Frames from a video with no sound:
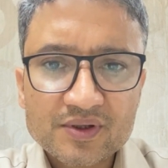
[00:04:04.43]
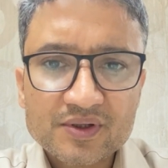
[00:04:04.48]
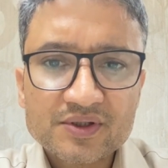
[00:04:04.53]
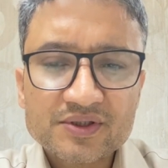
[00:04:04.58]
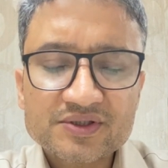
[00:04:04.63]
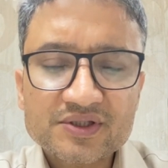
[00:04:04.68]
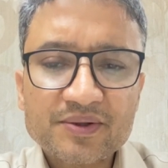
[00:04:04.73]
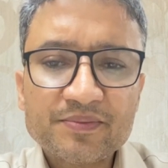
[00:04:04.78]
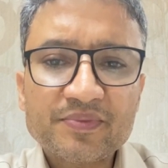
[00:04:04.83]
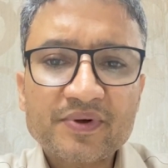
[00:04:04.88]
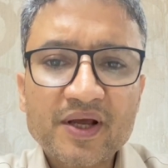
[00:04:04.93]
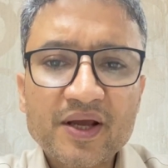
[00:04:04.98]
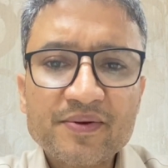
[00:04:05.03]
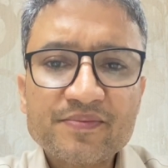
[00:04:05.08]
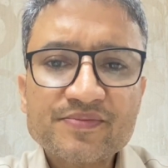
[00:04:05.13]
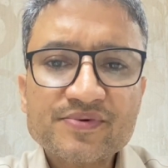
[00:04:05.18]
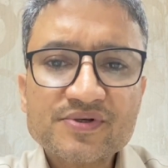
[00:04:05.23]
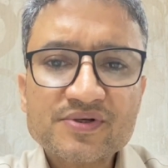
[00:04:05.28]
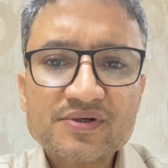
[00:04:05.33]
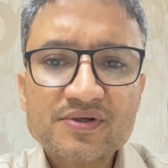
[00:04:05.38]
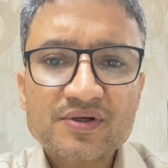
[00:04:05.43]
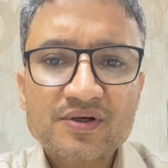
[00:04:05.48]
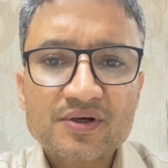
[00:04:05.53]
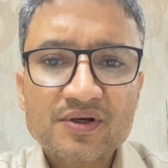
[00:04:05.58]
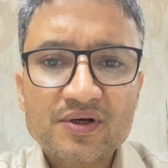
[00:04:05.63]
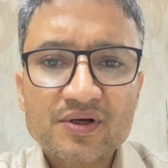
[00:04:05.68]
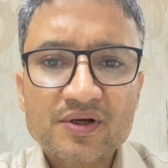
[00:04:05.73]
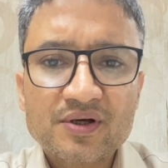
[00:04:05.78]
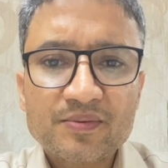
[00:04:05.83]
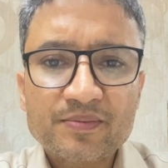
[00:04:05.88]
Sometimes
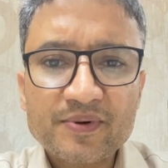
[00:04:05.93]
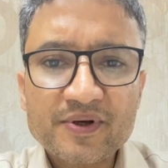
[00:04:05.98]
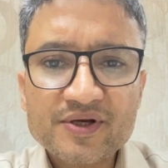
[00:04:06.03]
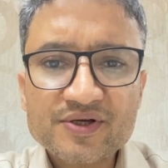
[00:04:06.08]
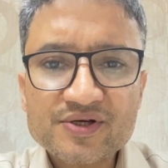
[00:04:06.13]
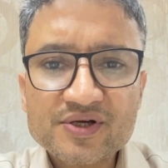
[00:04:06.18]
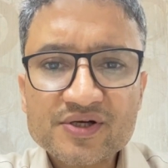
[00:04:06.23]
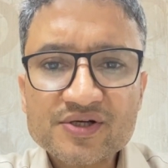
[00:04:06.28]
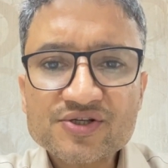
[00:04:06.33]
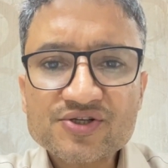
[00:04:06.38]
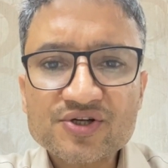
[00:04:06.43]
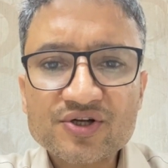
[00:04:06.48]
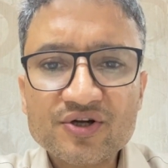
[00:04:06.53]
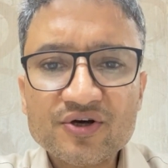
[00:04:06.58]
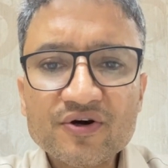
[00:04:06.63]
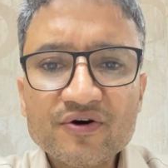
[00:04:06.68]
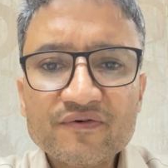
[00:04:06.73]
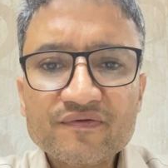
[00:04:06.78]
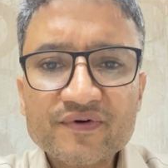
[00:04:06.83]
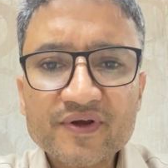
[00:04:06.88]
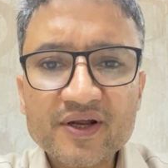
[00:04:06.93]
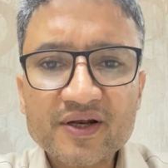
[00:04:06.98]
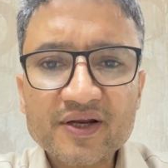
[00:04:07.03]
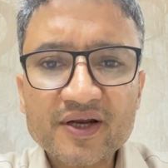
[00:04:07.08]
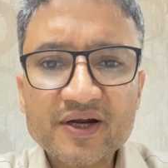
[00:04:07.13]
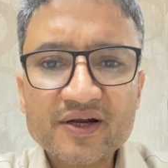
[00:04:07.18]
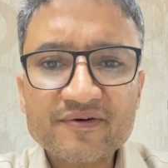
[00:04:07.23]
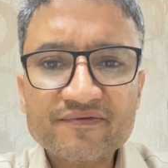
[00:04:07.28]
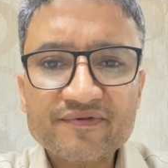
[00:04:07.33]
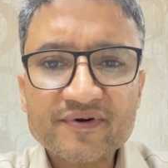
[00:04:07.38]
patient's nerve can
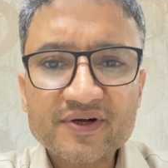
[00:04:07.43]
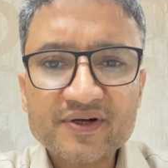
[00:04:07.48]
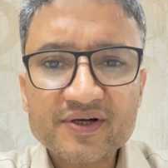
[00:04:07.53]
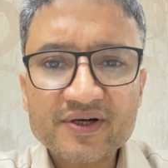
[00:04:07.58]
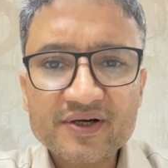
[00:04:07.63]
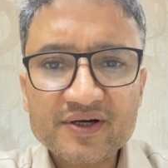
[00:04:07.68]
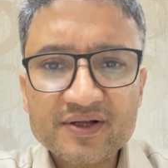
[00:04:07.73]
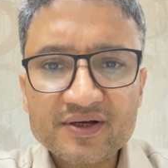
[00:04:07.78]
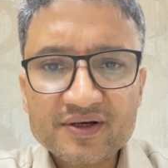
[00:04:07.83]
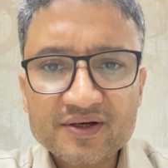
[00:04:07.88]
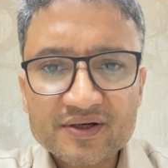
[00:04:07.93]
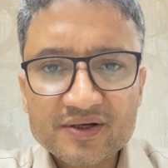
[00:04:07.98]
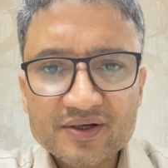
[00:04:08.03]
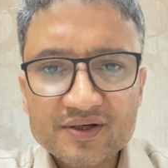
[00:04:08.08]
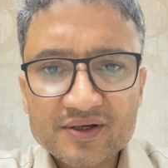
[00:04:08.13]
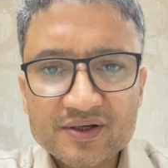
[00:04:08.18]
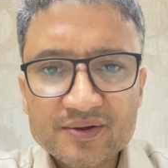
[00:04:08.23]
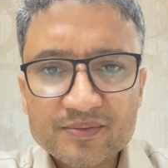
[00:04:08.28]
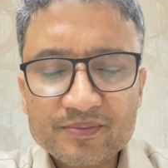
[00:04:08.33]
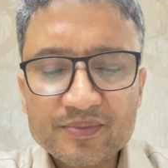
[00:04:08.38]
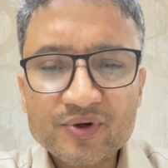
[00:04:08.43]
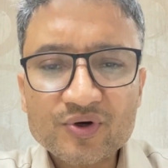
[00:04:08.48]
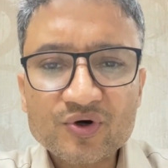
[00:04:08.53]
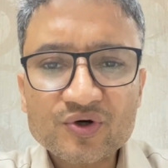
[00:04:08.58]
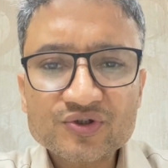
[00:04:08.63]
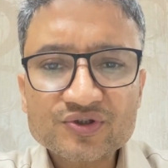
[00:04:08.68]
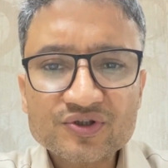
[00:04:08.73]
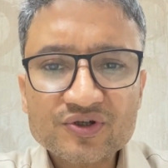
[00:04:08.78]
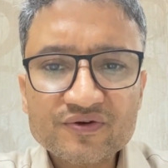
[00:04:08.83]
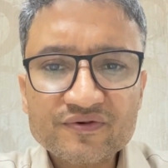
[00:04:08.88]
get affected
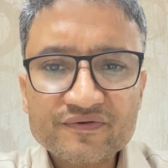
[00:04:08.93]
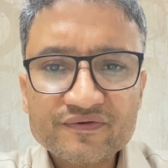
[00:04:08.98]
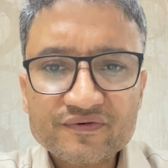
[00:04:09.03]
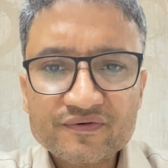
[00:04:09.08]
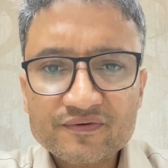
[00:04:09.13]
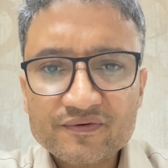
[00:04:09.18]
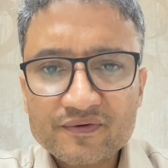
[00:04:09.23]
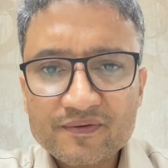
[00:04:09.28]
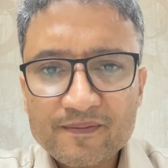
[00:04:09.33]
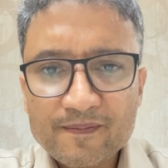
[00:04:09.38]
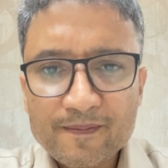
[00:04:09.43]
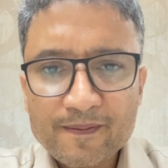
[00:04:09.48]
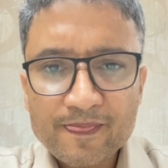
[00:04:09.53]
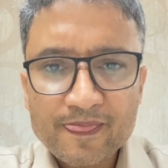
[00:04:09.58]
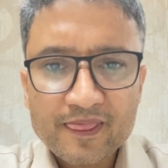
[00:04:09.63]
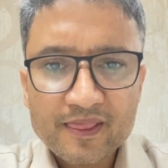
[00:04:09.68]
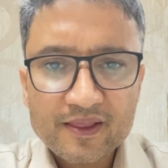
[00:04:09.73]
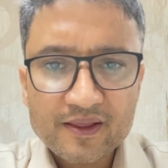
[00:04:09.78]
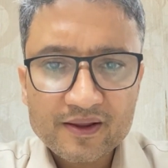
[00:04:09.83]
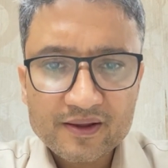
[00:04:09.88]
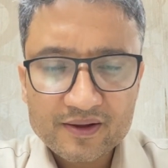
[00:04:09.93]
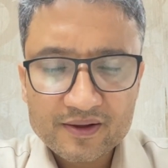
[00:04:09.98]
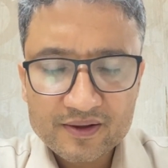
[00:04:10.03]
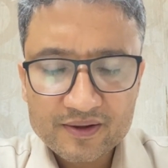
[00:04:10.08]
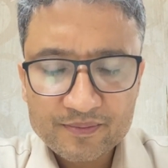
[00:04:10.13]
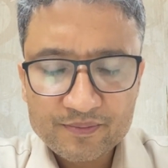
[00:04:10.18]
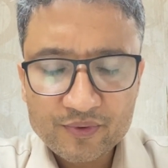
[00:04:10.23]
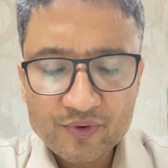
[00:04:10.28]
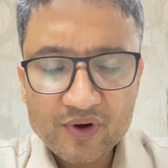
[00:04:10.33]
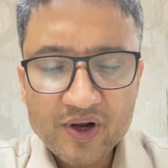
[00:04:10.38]
because of
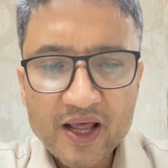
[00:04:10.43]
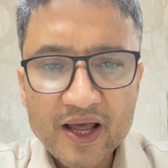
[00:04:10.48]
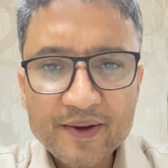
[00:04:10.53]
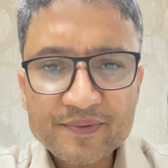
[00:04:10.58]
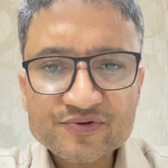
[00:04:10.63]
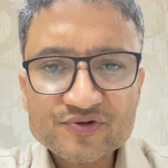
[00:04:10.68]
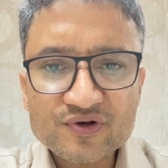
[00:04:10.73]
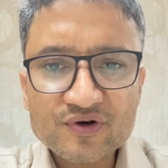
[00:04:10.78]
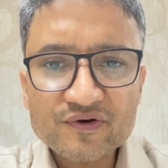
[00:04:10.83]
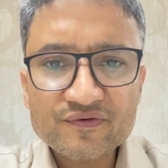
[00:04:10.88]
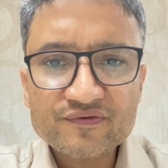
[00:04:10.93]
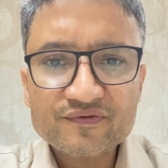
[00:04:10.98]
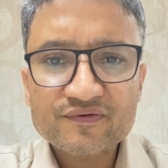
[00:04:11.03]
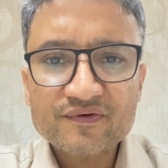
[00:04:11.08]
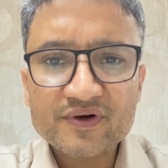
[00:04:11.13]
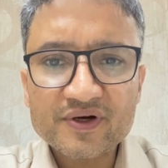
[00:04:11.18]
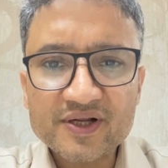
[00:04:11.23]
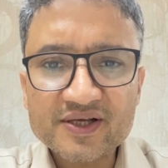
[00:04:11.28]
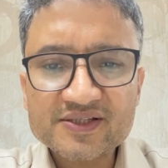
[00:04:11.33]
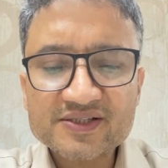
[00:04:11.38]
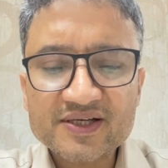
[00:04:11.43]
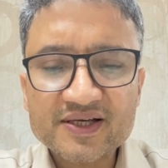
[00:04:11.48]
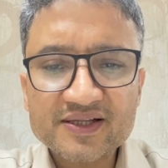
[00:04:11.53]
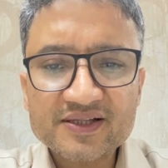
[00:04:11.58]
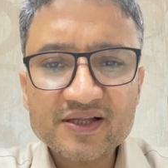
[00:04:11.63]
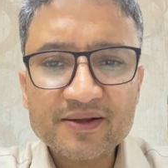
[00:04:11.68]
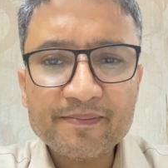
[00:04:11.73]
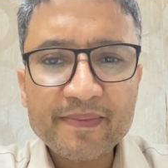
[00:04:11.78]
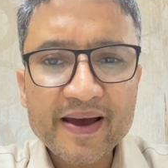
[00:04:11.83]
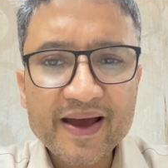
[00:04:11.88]
prolapse of disc
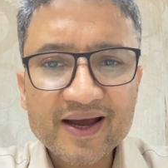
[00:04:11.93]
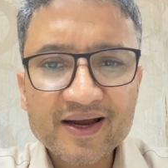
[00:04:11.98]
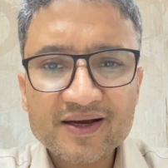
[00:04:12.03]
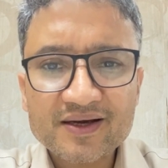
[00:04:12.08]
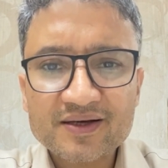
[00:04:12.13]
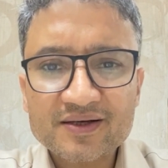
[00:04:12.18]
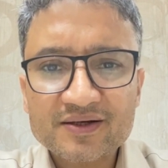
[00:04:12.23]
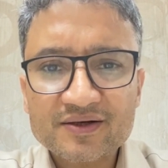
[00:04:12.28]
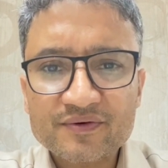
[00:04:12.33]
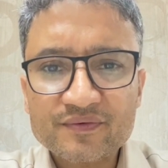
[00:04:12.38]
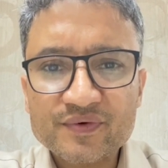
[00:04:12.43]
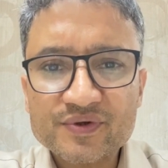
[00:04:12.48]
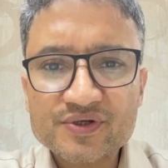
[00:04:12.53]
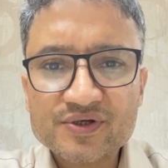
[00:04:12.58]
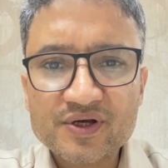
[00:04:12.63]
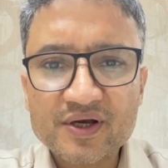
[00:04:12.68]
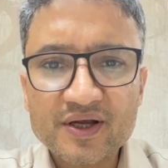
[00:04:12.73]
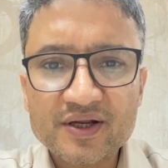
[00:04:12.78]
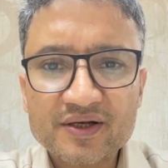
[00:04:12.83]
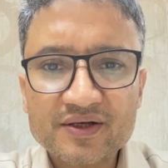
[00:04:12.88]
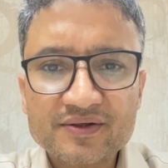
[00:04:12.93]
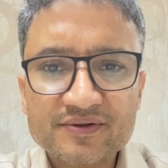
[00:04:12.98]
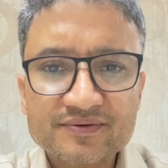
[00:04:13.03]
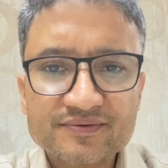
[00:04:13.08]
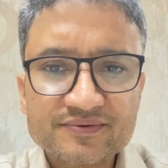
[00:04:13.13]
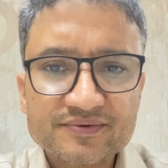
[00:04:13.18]
in the back, which can